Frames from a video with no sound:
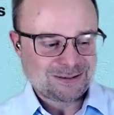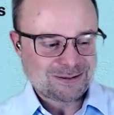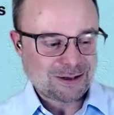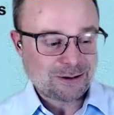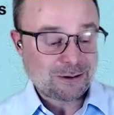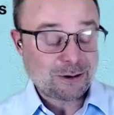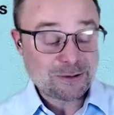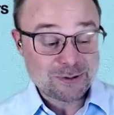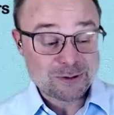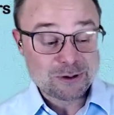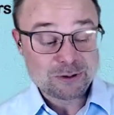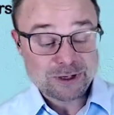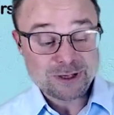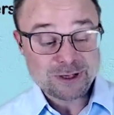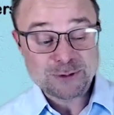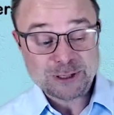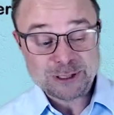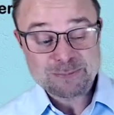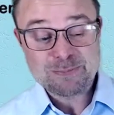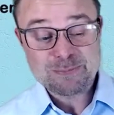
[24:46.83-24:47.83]
also to
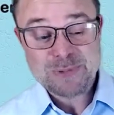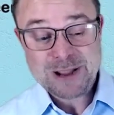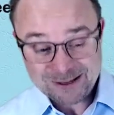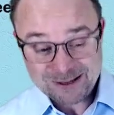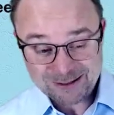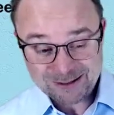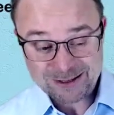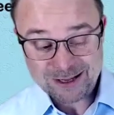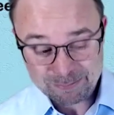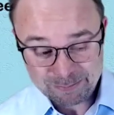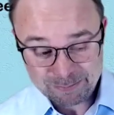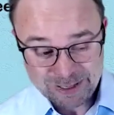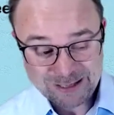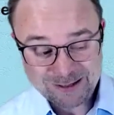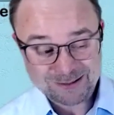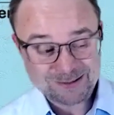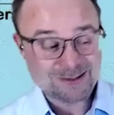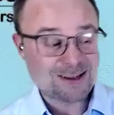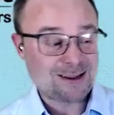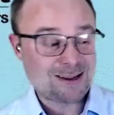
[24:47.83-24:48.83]
give a bad
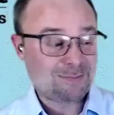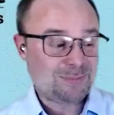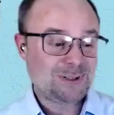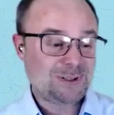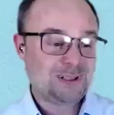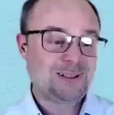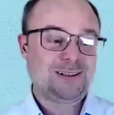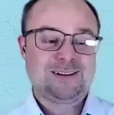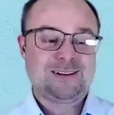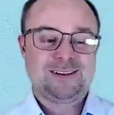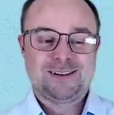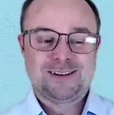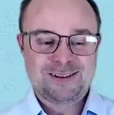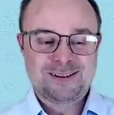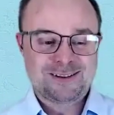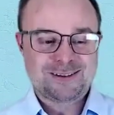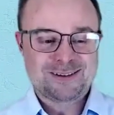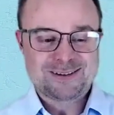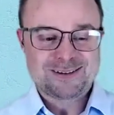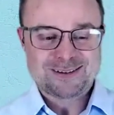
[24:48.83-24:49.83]
example,
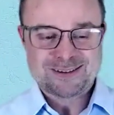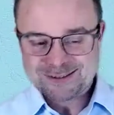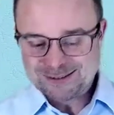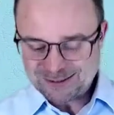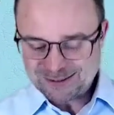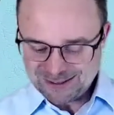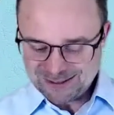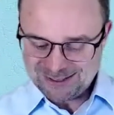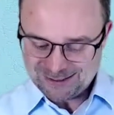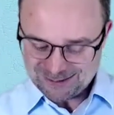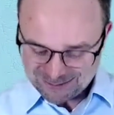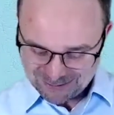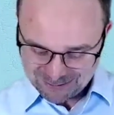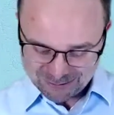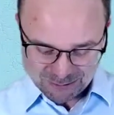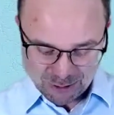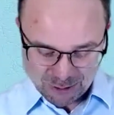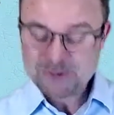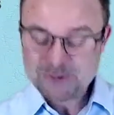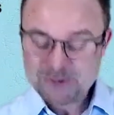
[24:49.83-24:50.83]

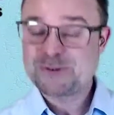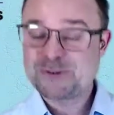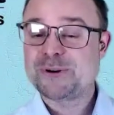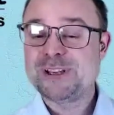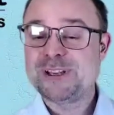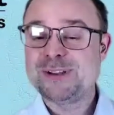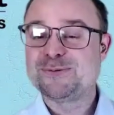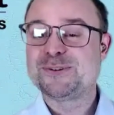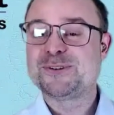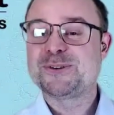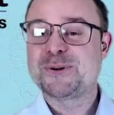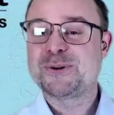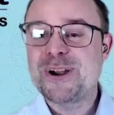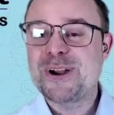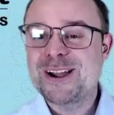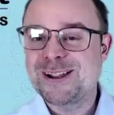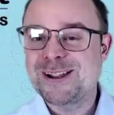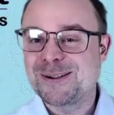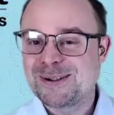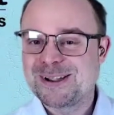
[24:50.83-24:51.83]
don't even
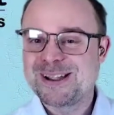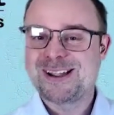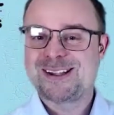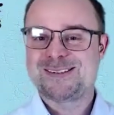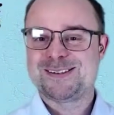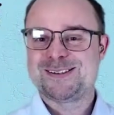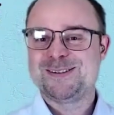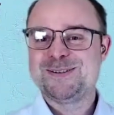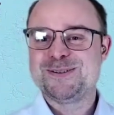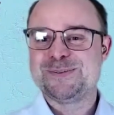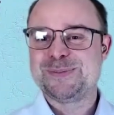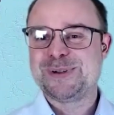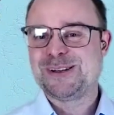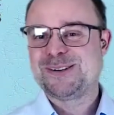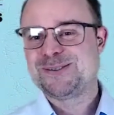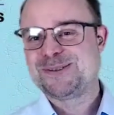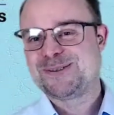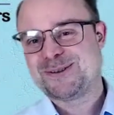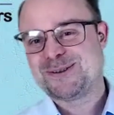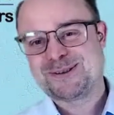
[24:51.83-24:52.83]
try as a human
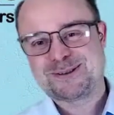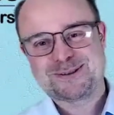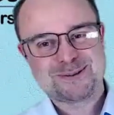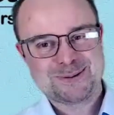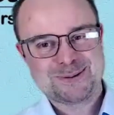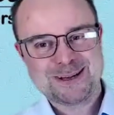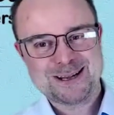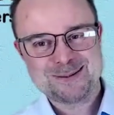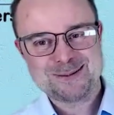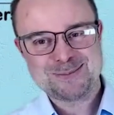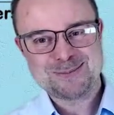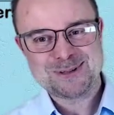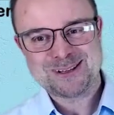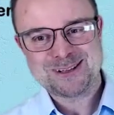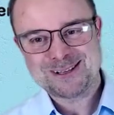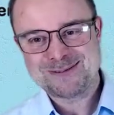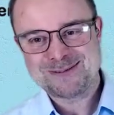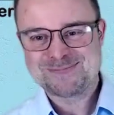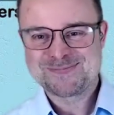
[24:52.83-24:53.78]
to talk to the API.